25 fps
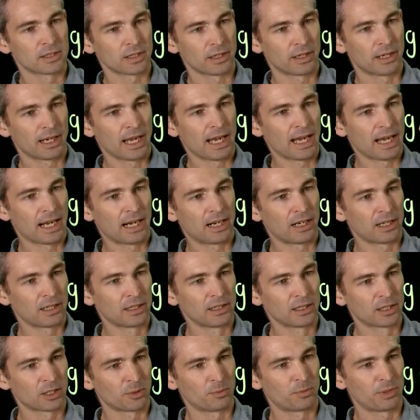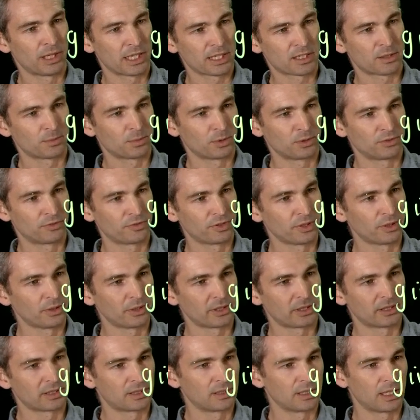our compressible
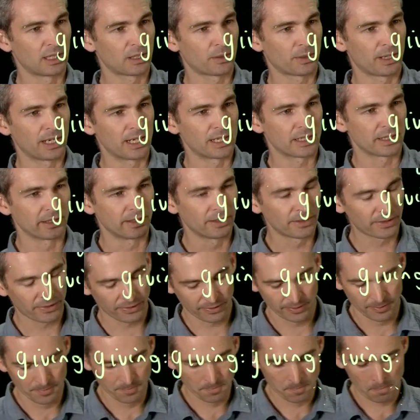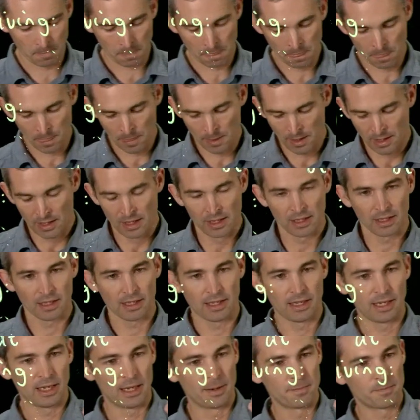fluid equations
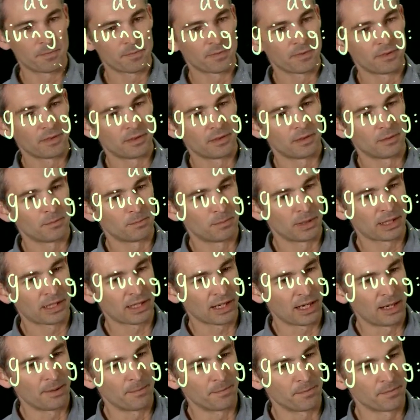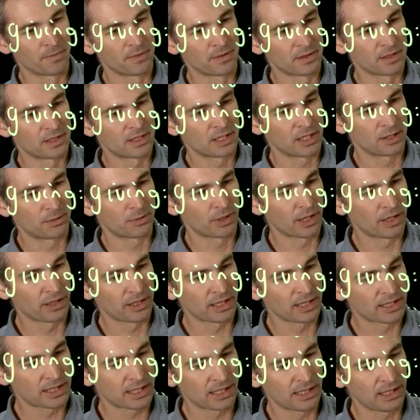become d rho
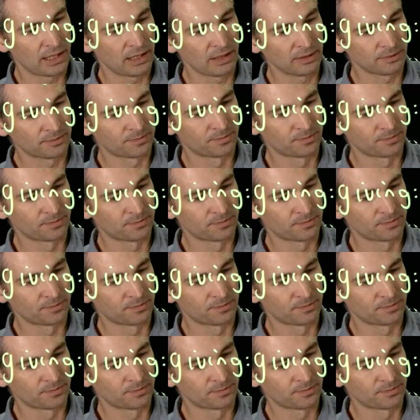dt.